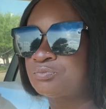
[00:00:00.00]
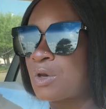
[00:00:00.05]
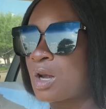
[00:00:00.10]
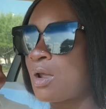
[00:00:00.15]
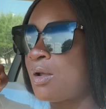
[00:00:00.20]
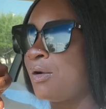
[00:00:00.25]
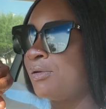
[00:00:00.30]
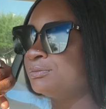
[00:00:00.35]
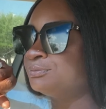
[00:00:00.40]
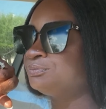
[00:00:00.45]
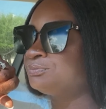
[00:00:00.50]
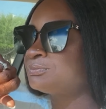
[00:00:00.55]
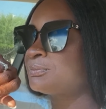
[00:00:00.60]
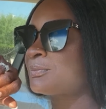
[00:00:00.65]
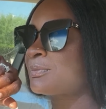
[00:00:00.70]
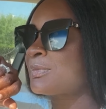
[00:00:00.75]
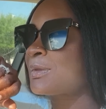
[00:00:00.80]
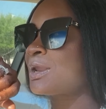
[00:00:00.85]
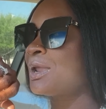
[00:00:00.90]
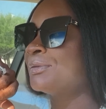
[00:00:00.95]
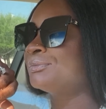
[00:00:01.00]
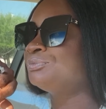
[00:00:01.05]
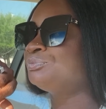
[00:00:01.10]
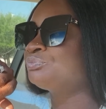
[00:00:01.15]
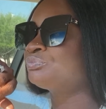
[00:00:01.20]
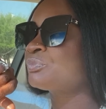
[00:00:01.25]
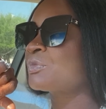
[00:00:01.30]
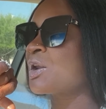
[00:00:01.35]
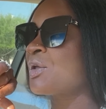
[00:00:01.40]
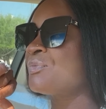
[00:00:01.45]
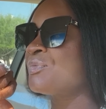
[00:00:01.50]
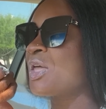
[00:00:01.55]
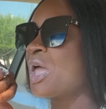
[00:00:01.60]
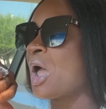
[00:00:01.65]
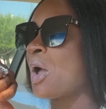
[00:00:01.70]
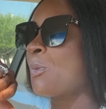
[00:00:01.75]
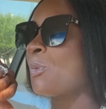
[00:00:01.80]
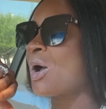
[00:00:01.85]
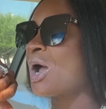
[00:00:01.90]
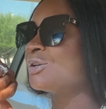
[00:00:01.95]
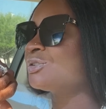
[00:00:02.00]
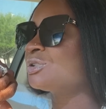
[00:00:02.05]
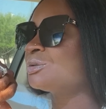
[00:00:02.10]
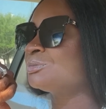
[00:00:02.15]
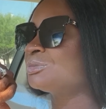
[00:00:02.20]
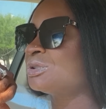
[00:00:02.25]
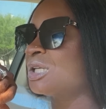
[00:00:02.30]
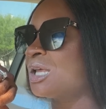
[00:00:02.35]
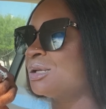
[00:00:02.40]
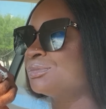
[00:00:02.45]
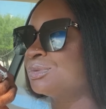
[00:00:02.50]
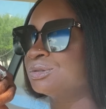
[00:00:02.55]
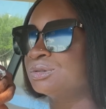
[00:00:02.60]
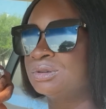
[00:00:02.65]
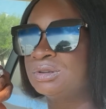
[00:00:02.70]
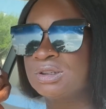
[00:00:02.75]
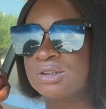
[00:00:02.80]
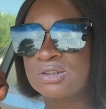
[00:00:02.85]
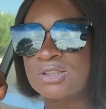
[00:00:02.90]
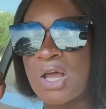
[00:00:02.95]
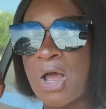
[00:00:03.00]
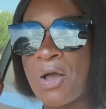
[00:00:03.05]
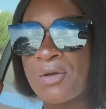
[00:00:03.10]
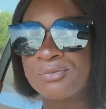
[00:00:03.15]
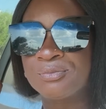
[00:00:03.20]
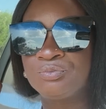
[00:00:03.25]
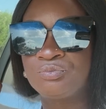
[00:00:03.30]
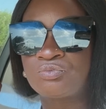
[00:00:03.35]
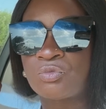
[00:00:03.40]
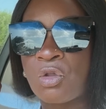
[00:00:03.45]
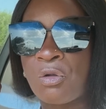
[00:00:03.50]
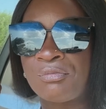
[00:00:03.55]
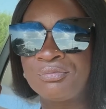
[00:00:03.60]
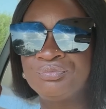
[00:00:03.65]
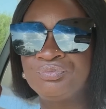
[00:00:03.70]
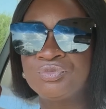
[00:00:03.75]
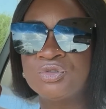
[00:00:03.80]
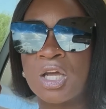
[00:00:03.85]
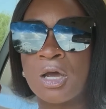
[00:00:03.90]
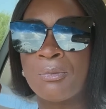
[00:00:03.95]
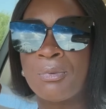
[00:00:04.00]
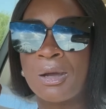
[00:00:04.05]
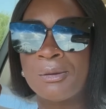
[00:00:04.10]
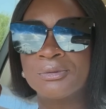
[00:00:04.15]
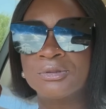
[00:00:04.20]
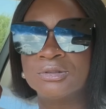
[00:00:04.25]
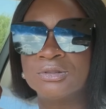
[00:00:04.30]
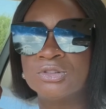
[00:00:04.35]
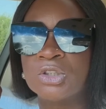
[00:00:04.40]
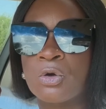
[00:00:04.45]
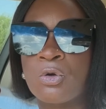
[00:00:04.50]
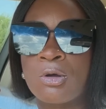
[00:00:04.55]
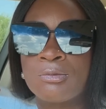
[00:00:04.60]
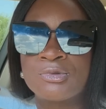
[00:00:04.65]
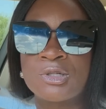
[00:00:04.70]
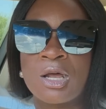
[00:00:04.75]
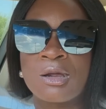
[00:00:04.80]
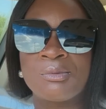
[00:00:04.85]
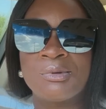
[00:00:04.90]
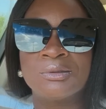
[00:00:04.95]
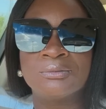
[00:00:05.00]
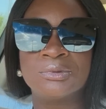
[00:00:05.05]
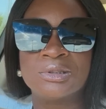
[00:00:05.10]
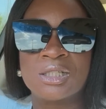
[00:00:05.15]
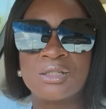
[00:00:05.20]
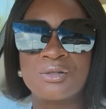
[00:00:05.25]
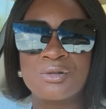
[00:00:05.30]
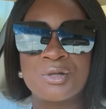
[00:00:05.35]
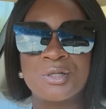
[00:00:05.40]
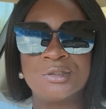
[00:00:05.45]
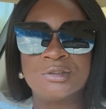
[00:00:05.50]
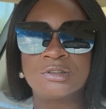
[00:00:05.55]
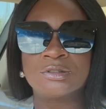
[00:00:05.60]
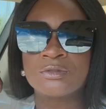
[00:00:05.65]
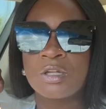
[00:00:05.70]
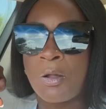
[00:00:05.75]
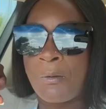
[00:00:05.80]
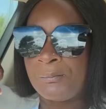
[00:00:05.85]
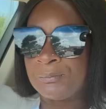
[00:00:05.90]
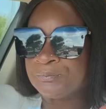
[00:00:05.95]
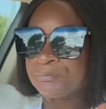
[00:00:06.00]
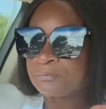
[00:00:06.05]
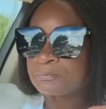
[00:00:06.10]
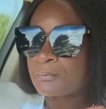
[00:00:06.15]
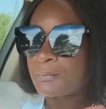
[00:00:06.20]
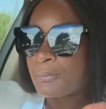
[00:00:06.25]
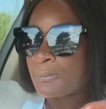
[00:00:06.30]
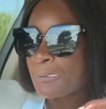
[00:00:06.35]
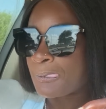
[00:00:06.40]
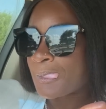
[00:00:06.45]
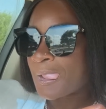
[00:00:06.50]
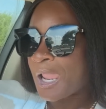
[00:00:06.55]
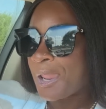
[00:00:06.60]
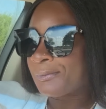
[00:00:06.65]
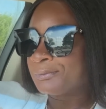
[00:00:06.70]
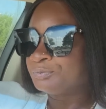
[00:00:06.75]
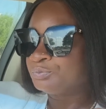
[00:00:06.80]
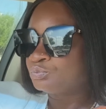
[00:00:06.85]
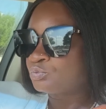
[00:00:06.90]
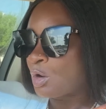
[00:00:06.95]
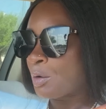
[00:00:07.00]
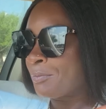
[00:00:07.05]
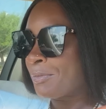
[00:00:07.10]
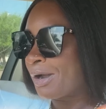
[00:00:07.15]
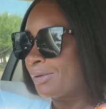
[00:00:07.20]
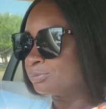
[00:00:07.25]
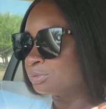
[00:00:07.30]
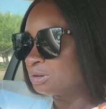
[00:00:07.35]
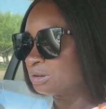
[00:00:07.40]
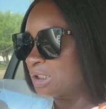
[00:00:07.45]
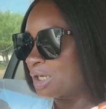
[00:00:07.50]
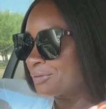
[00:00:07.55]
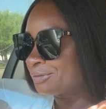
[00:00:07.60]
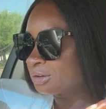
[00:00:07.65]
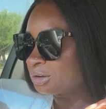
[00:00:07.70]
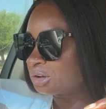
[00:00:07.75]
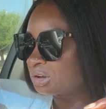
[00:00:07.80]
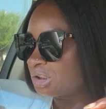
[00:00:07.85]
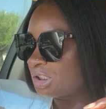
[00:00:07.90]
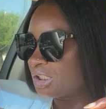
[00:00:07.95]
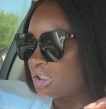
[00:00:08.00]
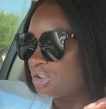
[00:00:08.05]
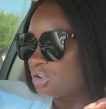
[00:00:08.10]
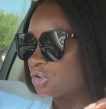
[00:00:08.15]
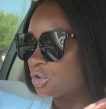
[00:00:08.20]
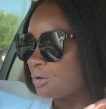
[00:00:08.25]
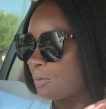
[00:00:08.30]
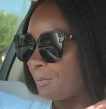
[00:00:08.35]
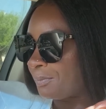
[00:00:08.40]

that I watch sometimes on TikTok. Y'all probably gonna know who I'm talking about when I do this. But whenever she eats,